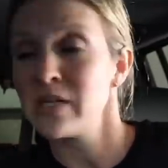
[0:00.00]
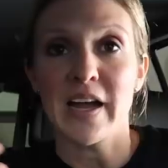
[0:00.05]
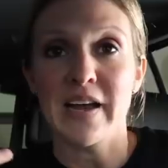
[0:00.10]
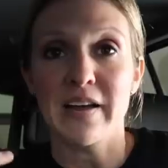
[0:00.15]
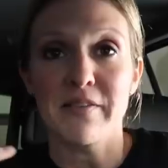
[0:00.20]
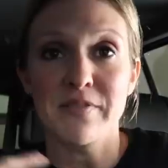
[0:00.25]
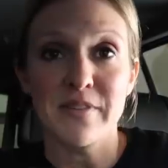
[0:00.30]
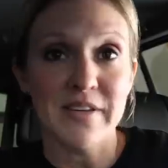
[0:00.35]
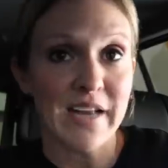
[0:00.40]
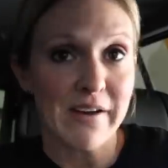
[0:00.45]
I
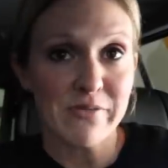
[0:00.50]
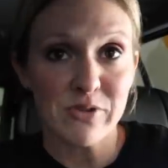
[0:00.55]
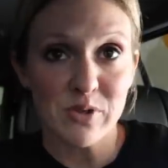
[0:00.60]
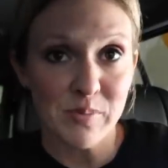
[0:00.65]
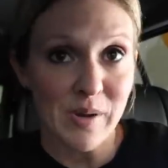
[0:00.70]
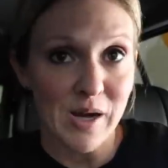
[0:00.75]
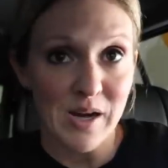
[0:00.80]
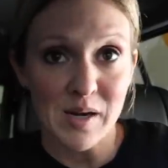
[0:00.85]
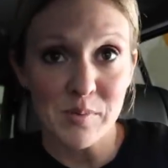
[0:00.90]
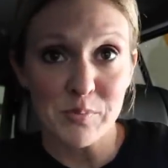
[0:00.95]
have never
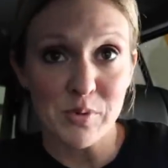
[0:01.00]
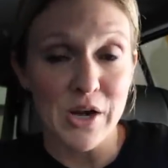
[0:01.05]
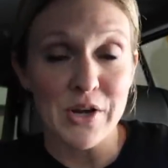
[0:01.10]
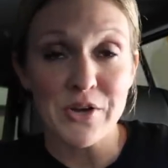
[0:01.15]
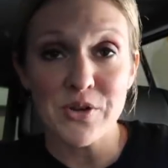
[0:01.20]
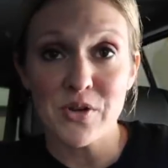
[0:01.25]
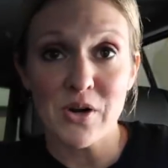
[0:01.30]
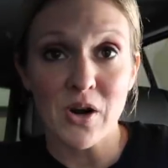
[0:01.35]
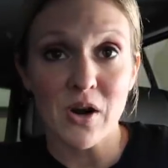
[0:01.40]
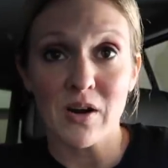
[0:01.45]
bought a brand
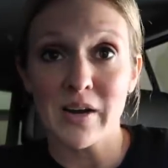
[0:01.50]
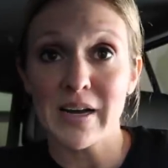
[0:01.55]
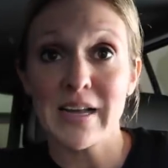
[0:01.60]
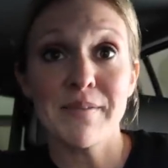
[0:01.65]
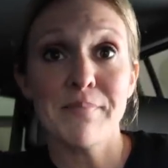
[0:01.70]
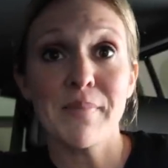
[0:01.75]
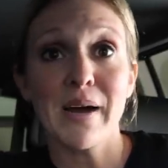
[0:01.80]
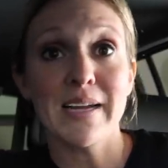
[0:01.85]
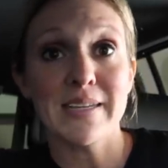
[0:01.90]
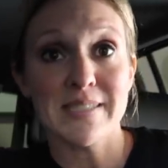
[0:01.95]
new car
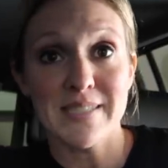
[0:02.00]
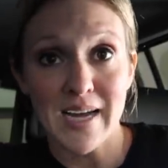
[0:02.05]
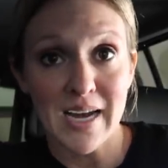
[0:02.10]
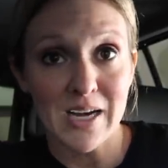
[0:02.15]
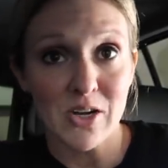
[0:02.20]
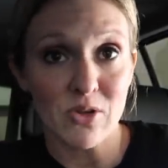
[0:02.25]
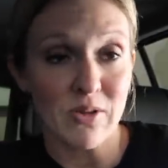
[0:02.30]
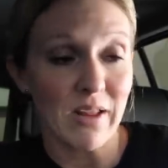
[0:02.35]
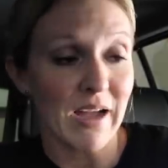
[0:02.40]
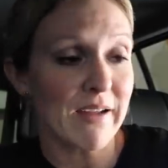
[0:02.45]
in my
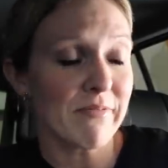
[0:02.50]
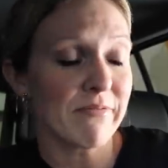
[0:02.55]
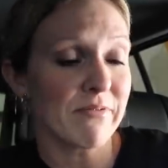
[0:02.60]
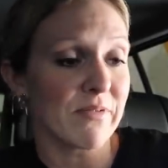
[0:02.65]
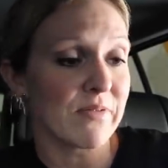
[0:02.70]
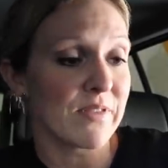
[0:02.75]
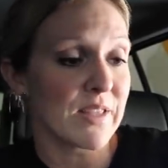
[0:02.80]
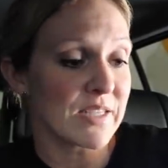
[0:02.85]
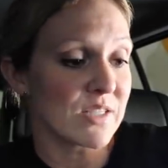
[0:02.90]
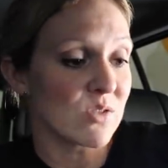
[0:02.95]
entire life.
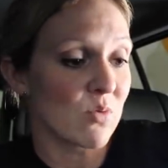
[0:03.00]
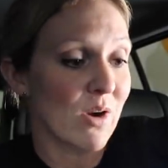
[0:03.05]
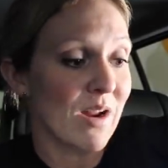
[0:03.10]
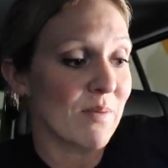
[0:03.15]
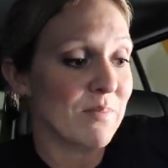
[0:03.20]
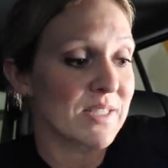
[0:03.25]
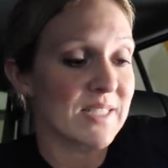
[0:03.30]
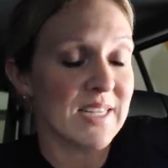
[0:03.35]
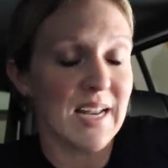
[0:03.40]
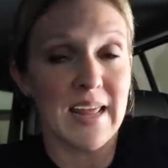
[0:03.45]
This one
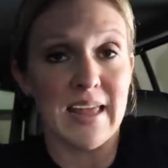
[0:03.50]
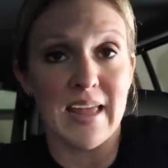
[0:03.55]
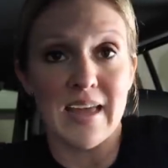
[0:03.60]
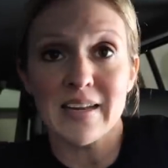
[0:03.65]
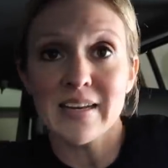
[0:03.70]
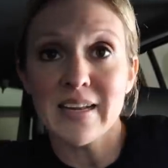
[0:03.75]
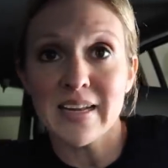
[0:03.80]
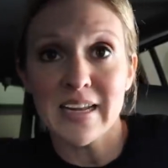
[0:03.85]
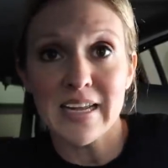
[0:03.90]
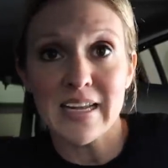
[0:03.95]
I'm sitting
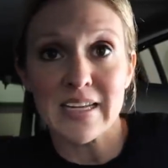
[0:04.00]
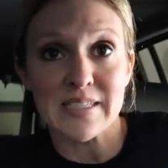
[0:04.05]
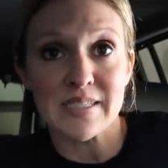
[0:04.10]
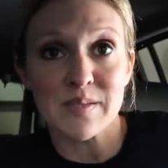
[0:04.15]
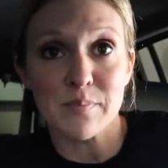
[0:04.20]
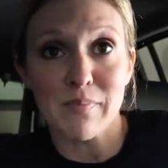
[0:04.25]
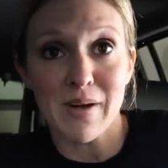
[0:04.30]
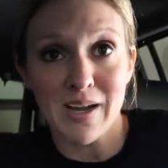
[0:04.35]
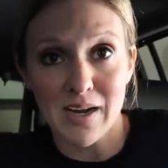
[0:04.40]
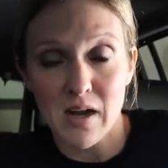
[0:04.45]
in
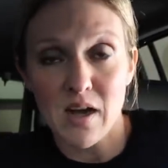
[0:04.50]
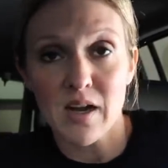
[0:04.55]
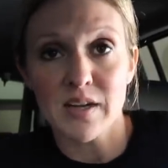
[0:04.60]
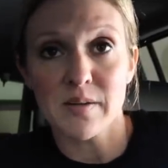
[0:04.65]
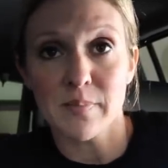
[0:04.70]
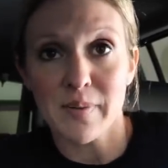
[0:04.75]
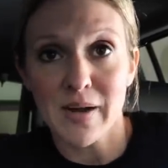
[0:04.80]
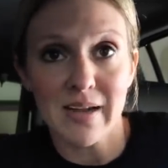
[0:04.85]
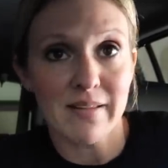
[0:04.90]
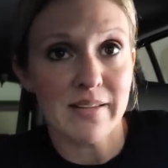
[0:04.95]
is my
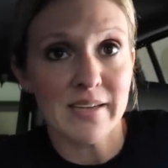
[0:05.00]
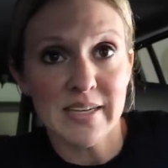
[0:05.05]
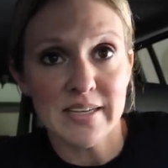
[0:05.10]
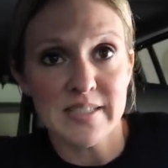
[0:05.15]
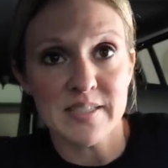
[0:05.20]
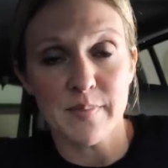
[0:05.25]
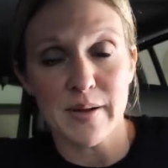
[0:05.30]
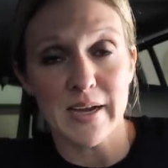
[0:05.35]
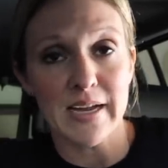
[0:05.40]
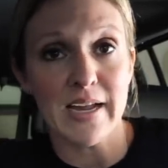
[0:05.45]
Honda Pilot.
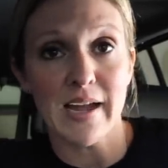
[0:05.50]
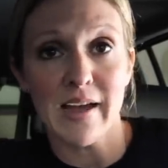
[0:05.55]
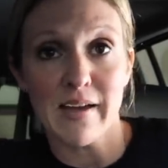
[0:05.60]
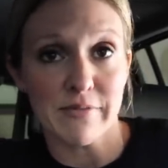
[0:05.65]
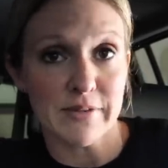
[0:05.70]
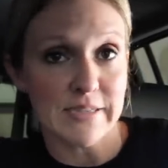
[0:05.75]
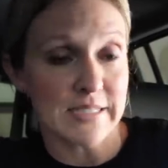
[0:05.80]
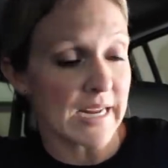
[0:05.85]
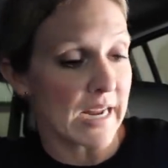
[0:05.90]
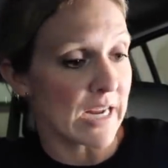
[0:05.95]
It's my
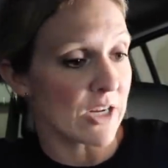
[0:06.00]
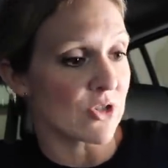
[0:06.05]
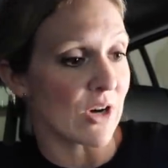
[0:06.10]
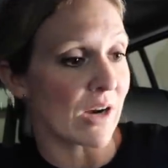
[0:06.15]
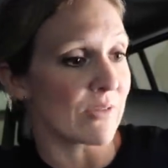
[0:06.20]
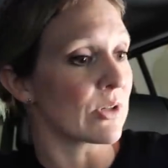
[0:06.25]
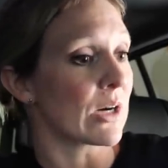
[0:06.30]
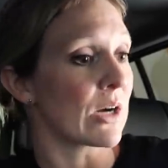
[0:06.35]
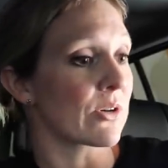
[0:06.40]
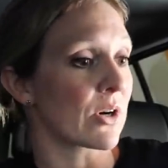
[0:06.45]
everyday
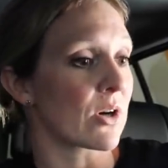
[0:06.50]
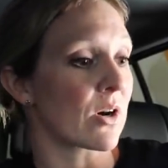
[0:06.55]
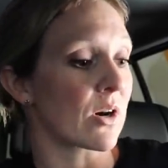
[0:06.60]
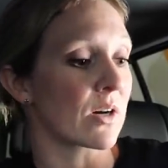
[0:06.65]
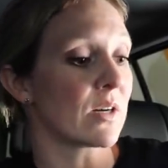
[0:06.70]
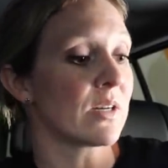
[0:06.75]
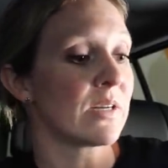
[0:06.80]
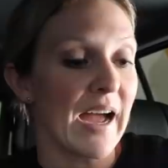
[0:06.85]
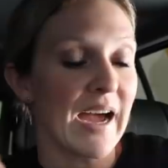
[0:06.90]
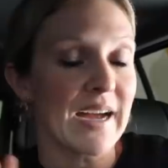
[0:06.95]
drive around
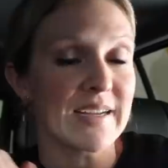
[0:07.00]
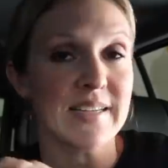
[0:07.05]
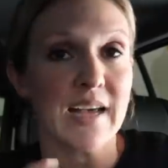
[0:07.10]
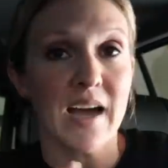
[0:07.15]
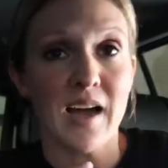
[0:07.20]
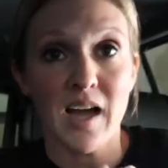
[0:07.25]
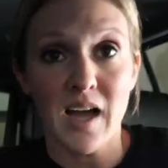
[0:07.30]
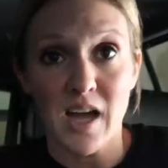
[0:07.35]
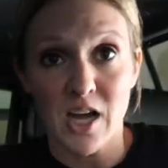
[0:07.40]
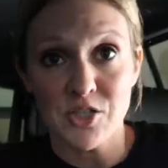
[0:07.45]
car. It has
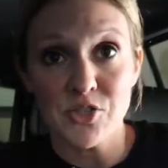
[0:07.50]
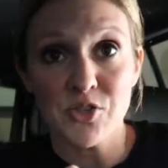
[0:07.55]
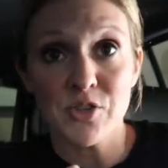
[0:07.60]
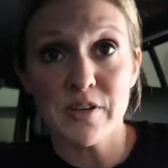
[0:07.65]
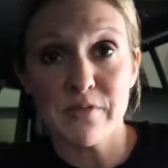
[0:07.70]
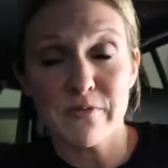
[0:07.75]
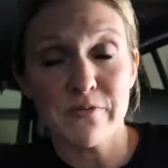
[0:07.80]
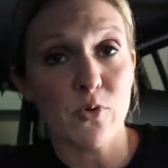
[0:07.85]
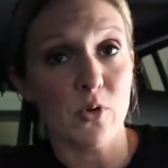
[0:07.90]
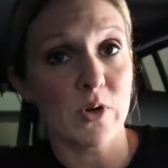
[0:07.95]

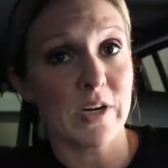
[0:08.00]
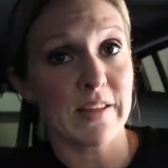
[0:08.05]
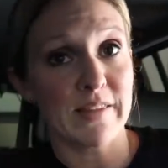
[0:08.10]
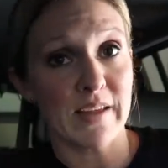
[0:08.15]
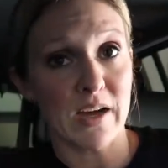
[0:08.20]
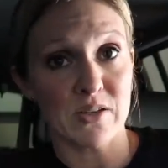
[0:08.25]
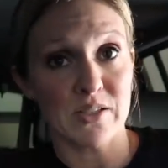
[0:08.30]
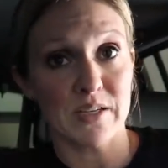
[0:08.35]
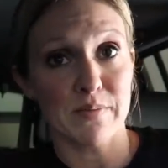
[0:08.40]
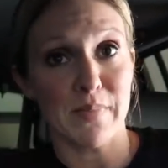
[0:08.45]

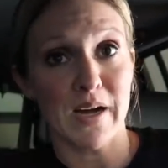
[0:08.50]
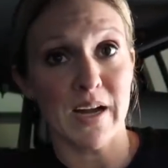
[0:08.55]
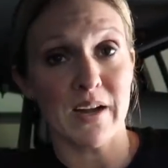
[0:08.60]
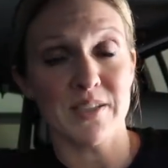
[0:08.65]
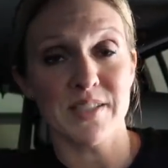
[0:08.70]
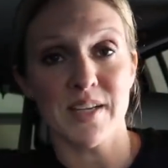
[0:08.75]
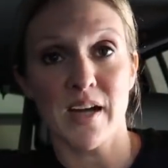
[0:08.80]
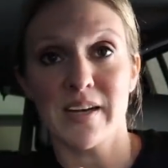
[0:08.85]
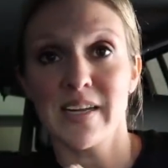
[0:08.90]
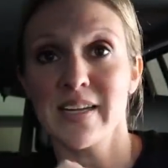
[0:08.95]
140,000
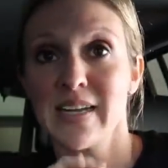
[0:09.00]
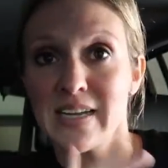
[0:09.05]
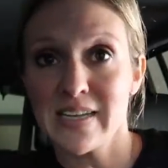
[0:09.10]
miles on it.